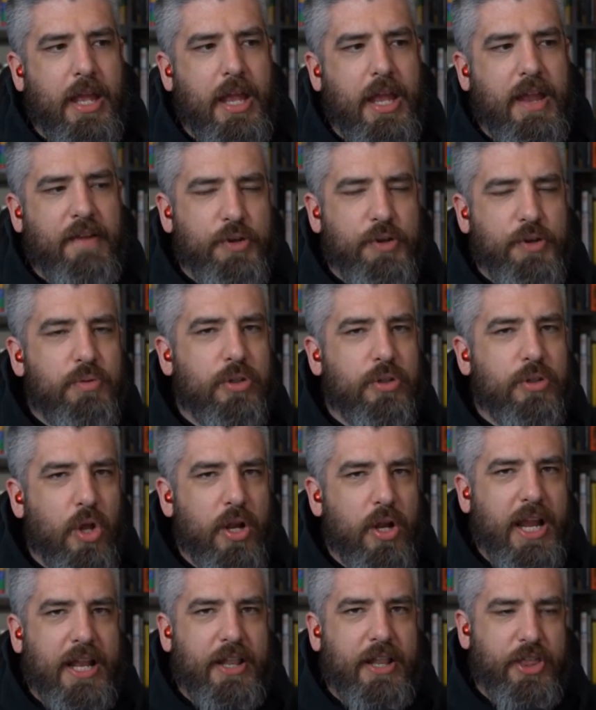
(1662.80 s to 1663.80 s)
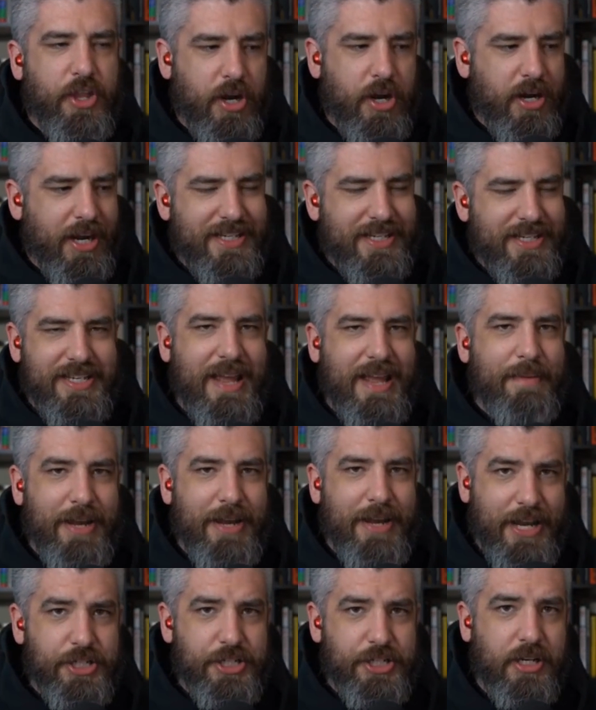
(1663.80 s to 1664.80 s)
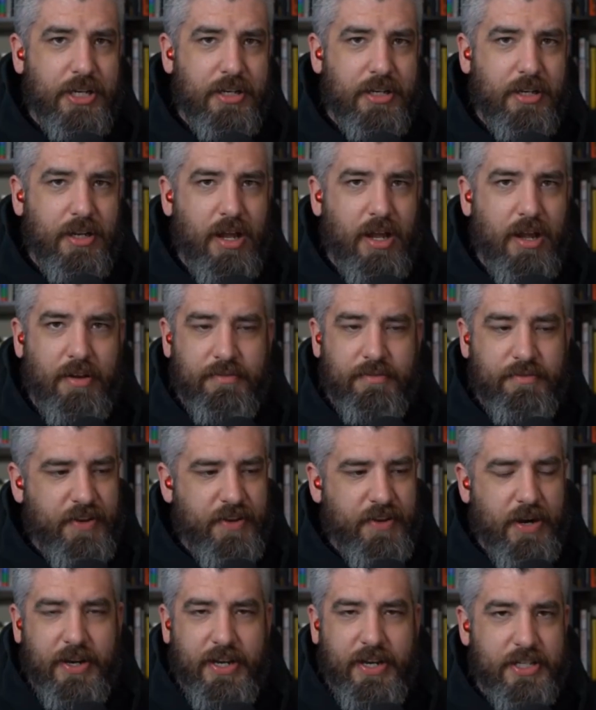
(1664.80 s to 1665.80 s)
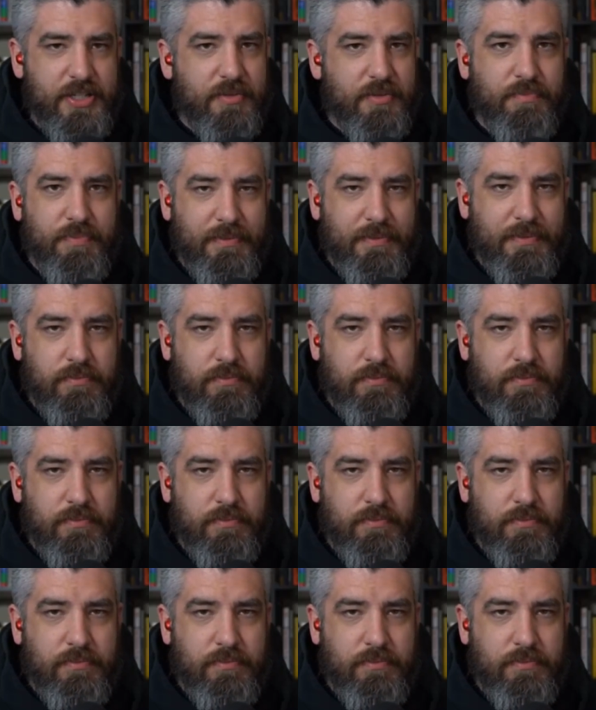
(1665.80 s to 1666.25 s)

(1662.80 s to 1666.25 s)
if you look at their examination of various